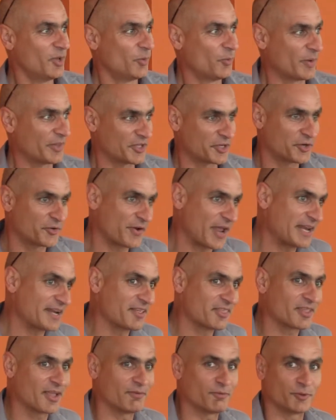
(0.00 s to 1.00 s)
whether
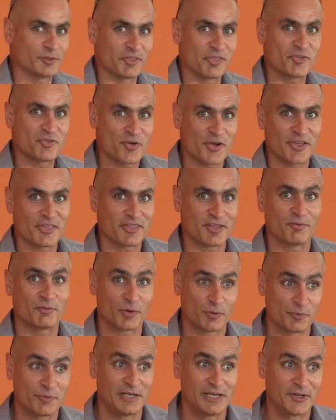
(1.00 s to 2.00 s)
creating stuff or destroying stuff,
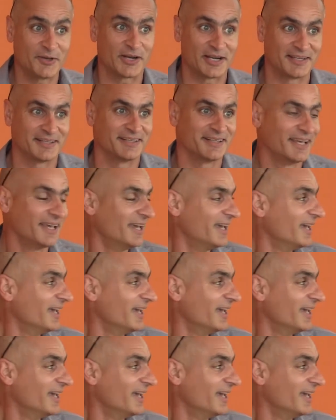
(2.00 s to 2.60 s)
we're really good at it.